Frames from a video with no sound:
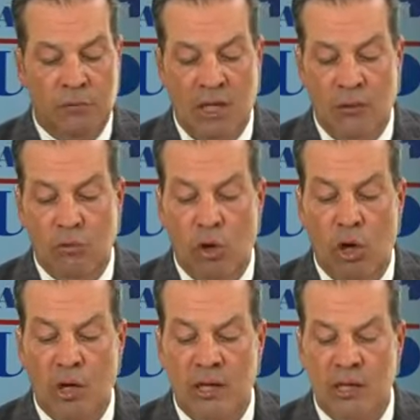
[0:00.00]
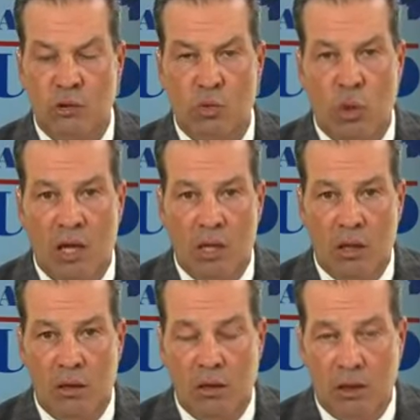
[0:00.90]
Dead wrong as
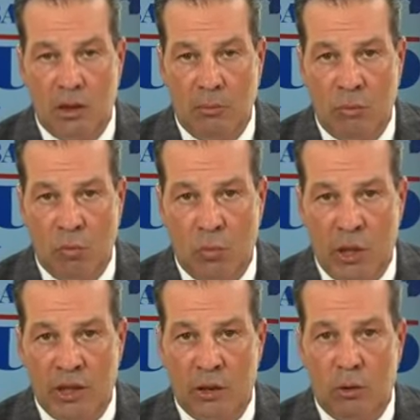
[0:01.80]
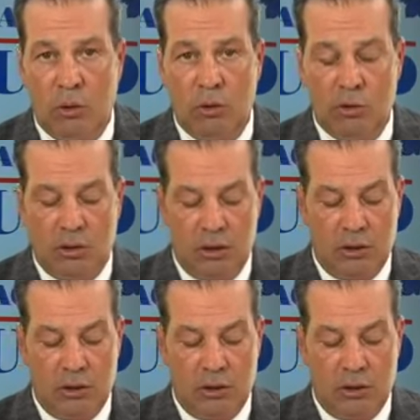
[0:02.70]
well when he called